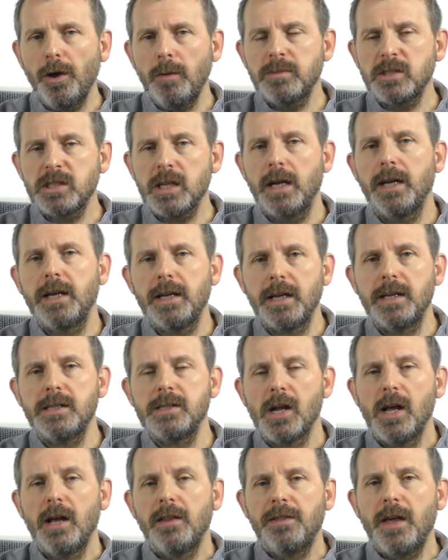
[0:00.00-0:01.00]
I'm saying
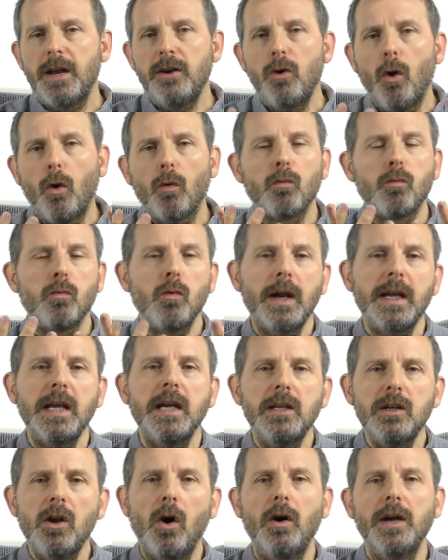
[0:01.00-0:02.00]
is they're not
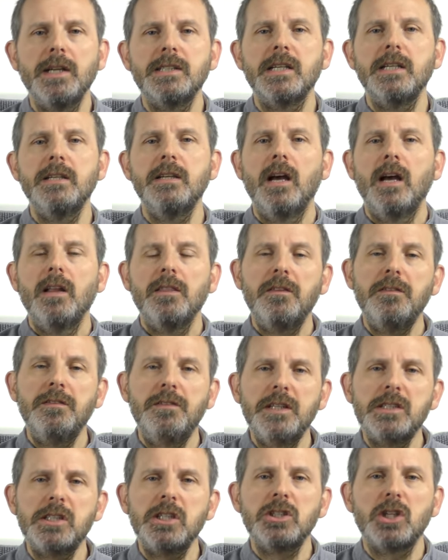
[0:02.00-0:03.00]
recognizing that
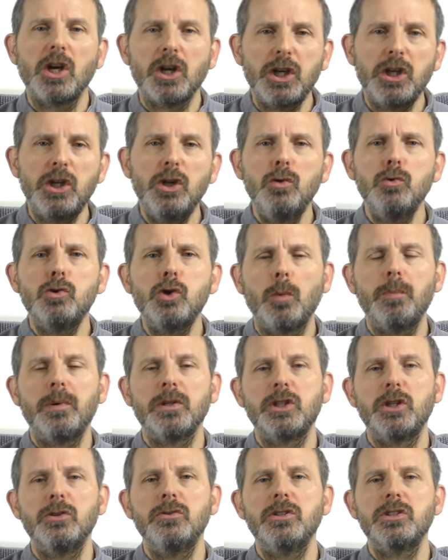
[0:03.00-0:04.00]
this is a huge
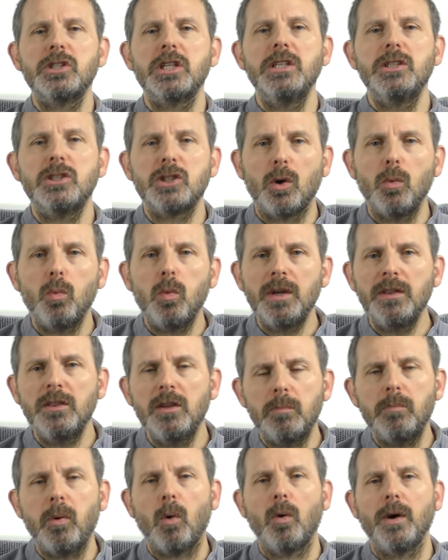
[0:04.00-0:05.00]
opportunity to win
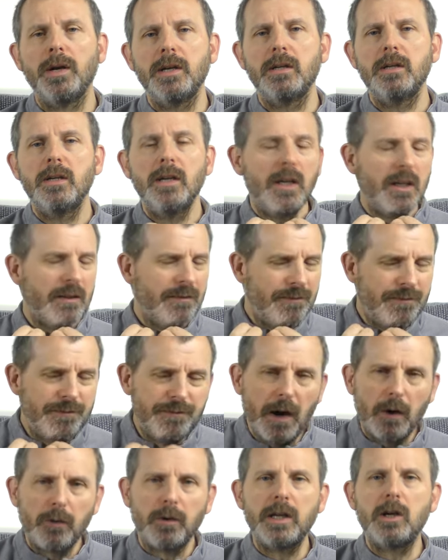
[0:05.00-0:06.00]
the point
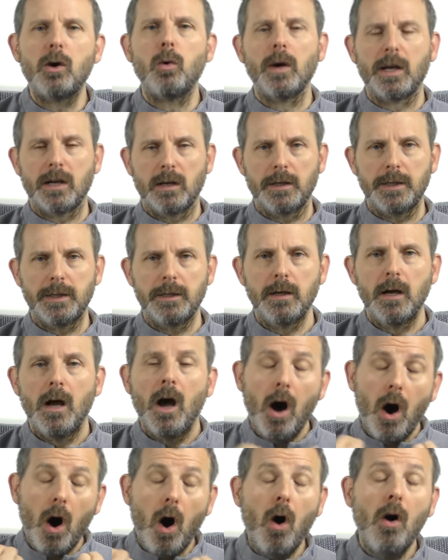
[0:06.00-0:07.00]
very quickly,
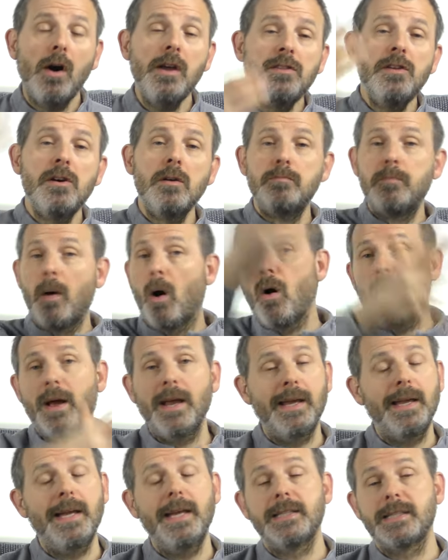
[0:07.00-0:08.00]
either by
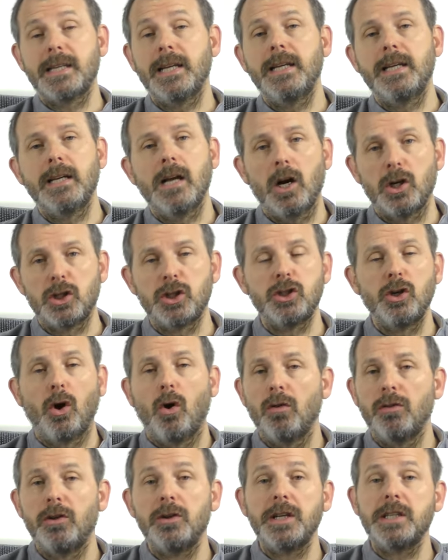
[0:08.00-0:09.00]
hitting a
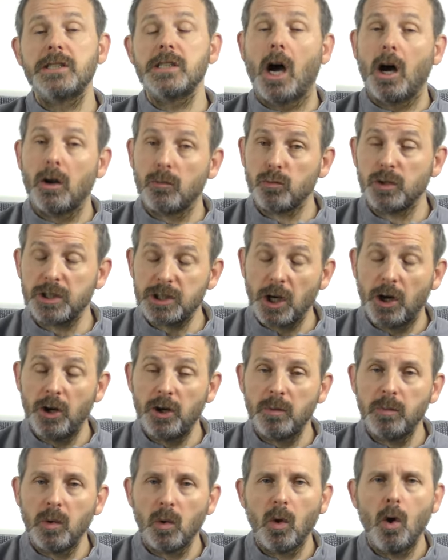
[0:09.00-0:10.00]
shot that is
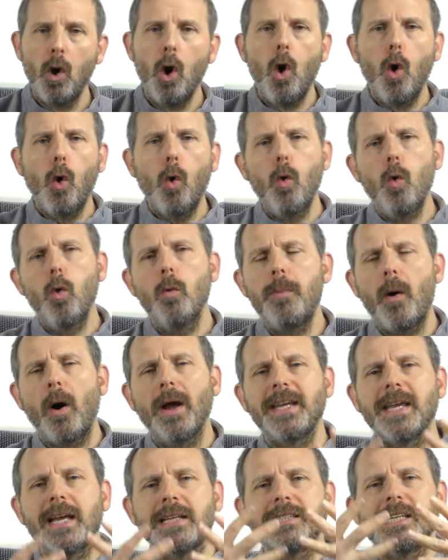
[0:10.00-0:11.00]
unreturnable or
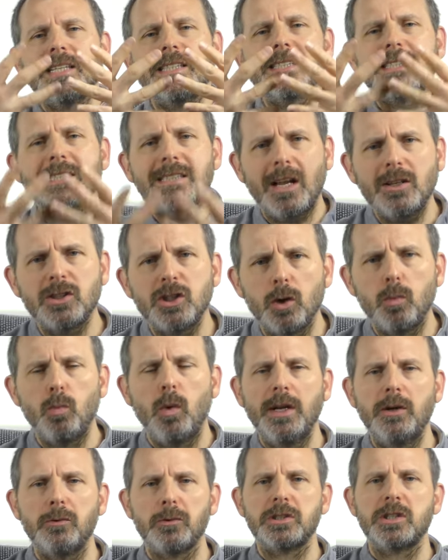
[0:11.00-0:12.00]
by getting such a
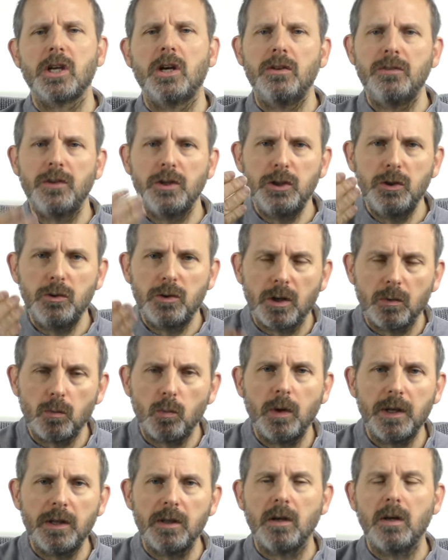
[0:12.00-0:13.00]
weak return that you
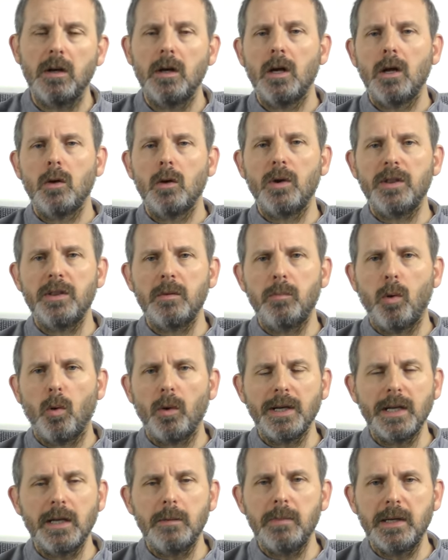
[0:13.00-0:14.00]
can win the
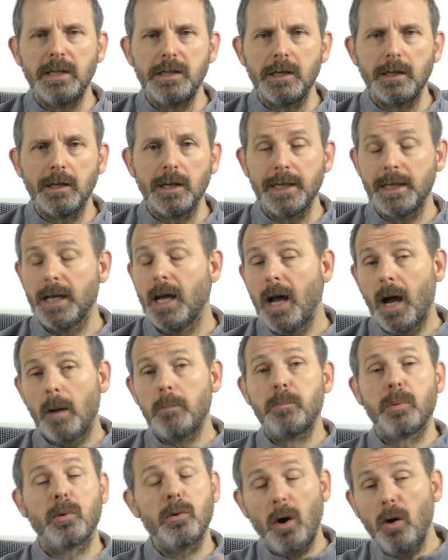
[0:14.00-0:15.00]
point immediately.
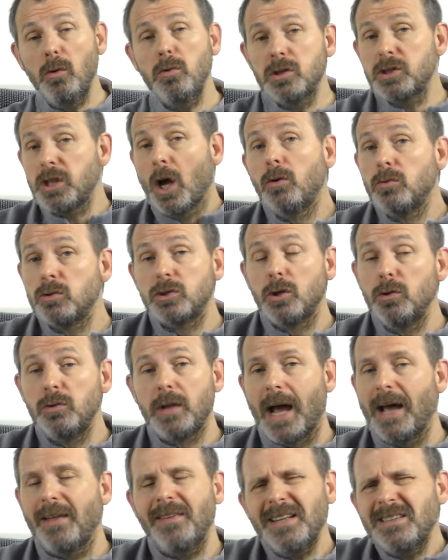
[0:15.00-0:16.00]
And pros don't do
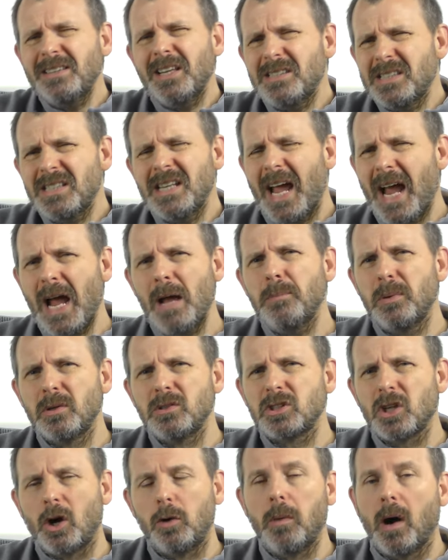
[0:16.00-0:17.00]
that. That doesn't
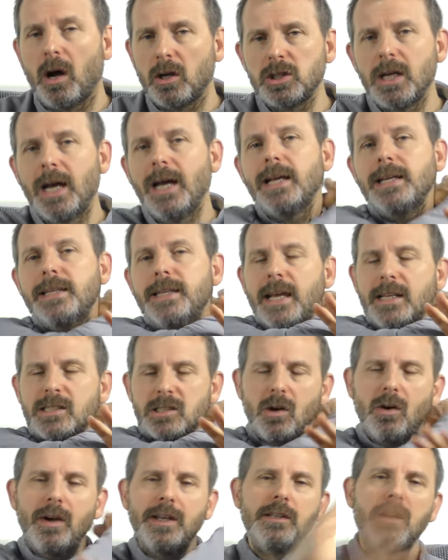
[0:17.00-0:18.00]
happen so much.
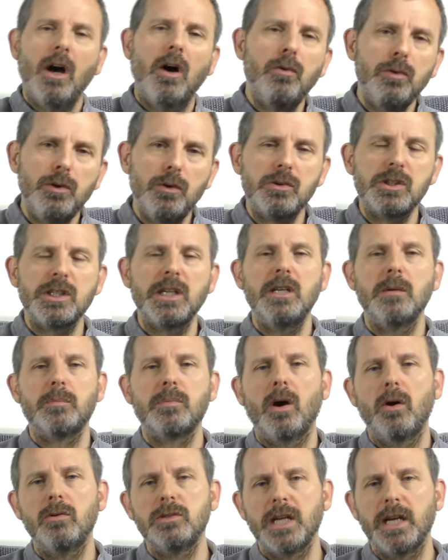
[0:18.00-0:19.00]
Yes, I know you see the
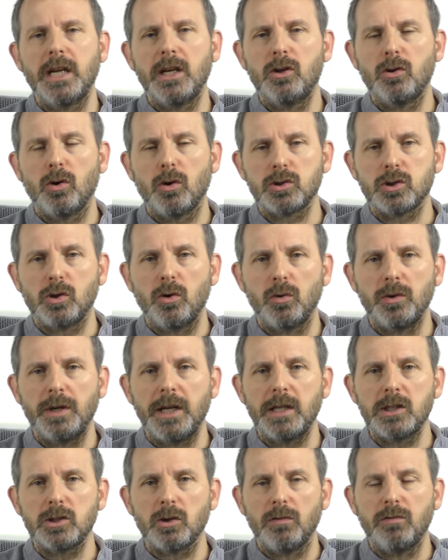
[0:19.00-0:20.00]
pros hitting cross-court
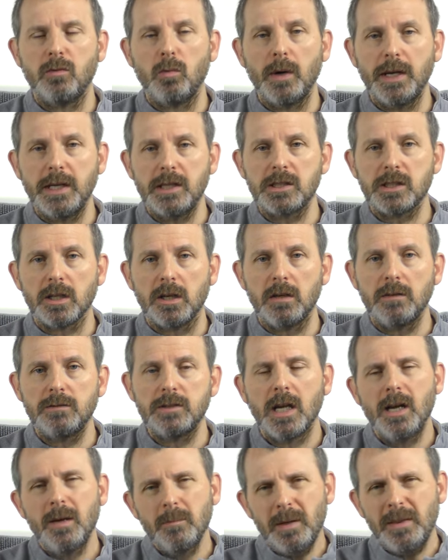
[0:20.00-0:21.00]
nicks off weak
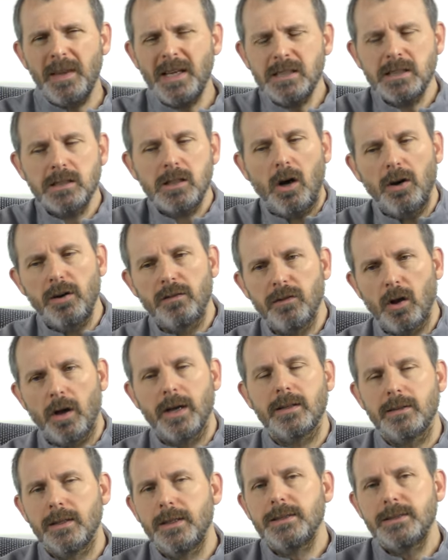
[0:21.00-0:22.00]
serves, but that's kind of
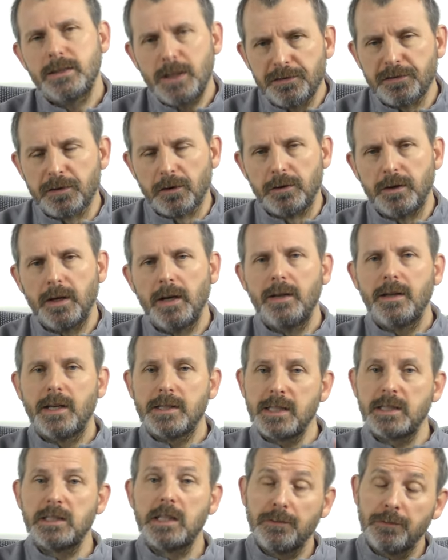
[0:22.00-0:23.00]
like different.
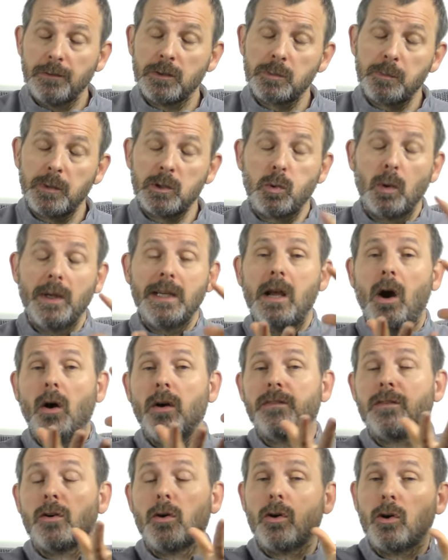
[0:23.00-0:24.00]
There's a difference between
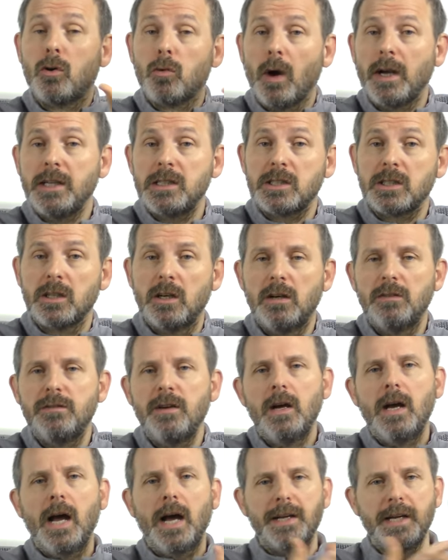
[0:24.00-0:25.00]
going for a great serve
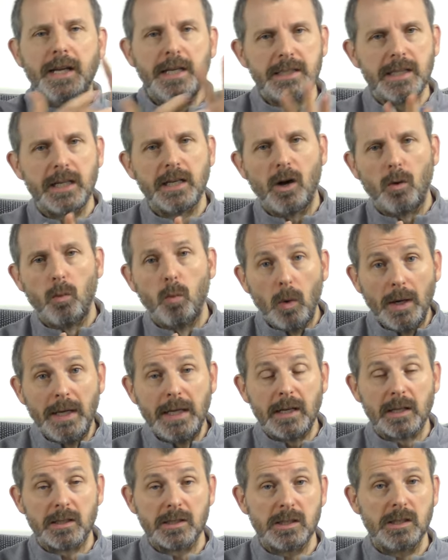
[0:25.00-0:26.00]
and hitting a
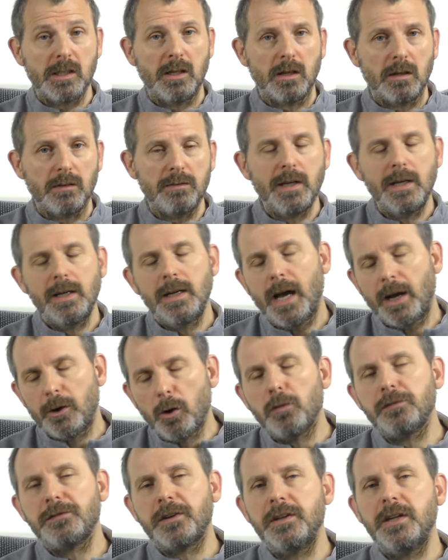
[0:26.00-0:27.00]
weaker serve. And
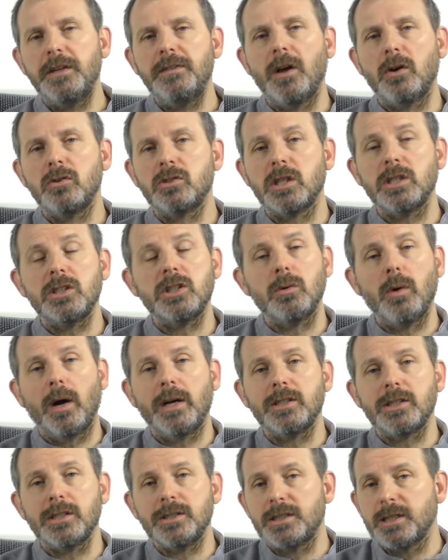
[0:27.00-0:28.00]
often in those
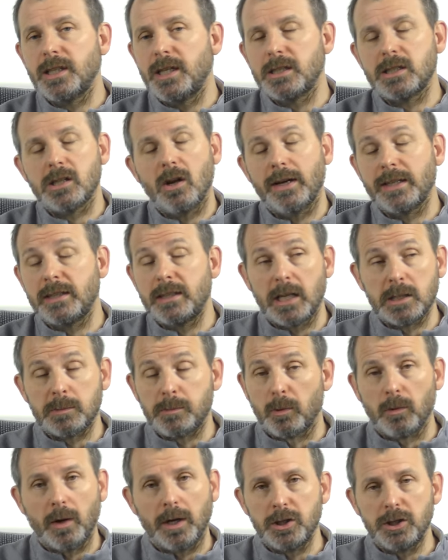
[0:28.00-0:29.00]
situations, it's like
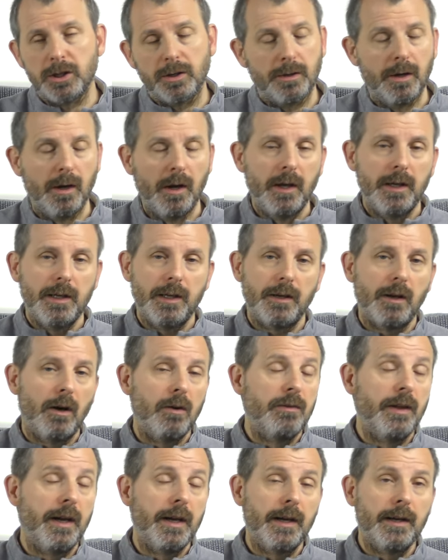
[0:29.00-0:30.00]
desperation. You know,
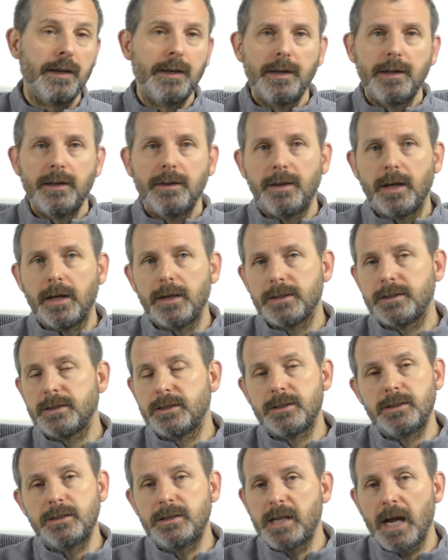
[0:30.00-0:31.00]
they're
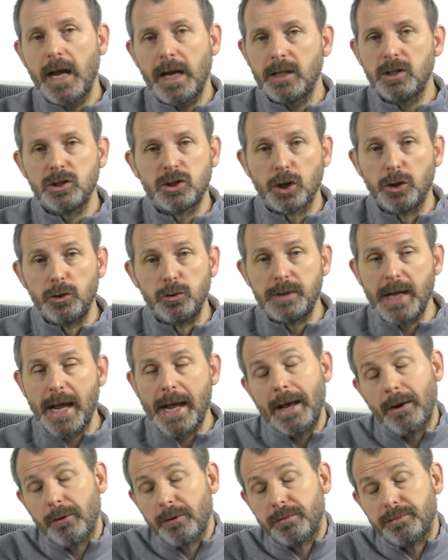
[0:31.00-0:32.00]
10-2
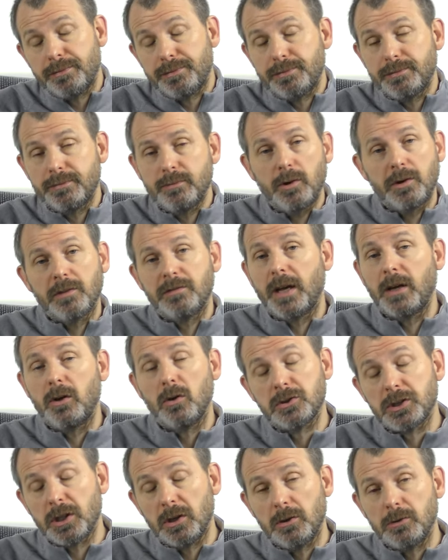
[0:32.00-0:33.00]
down. What have they
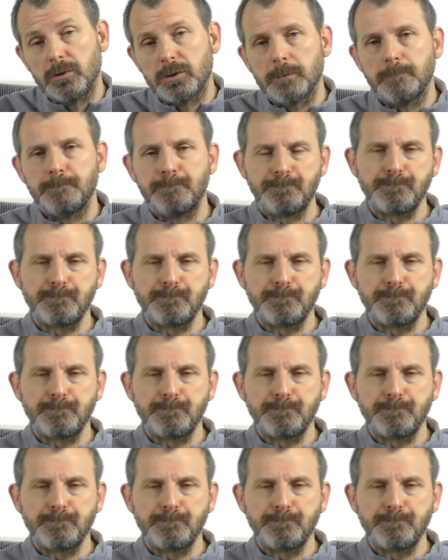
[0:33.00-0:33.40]
got to lose?